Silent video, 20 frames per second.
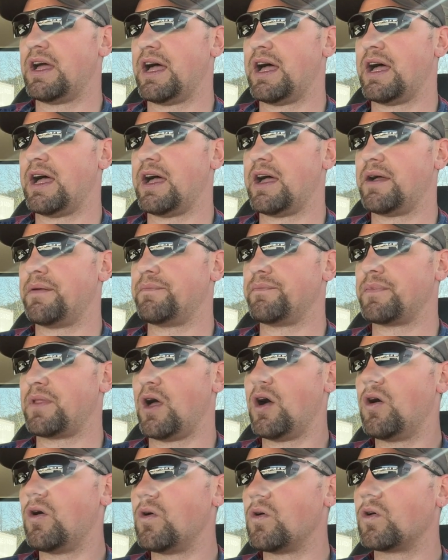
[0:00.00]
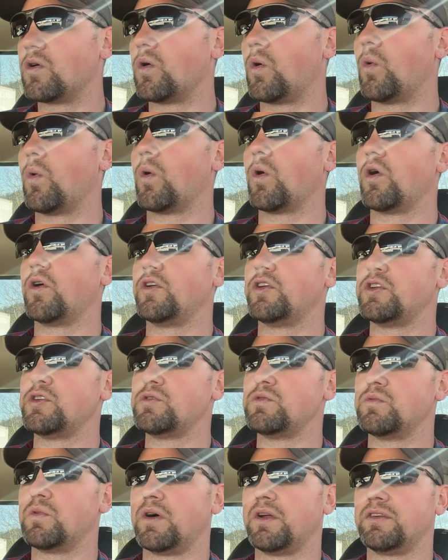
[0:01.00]
oak, or do
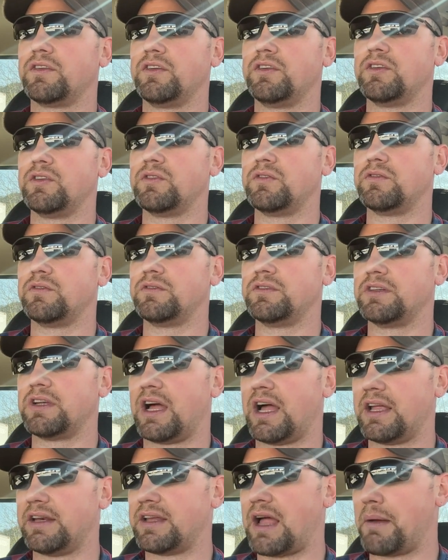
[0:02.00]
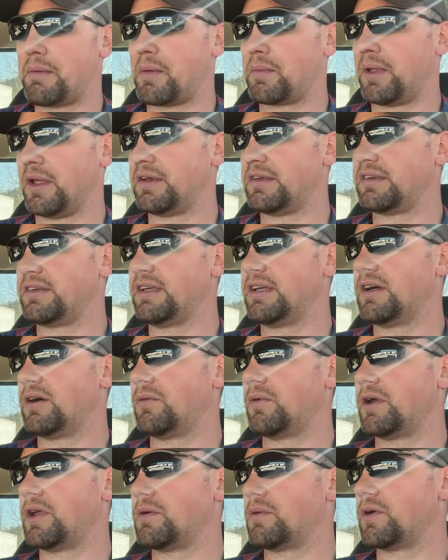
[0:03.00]
you want to do, diamond plate
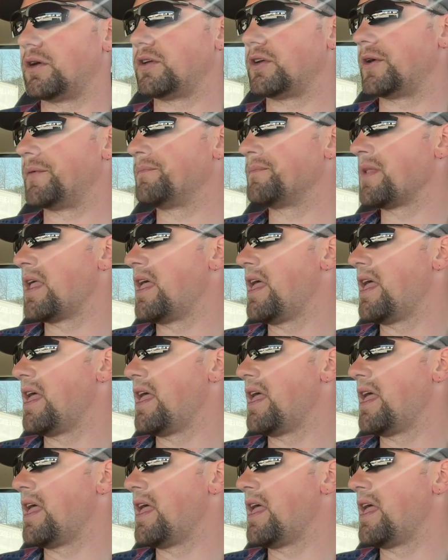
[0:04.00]
steel? What do you want to do?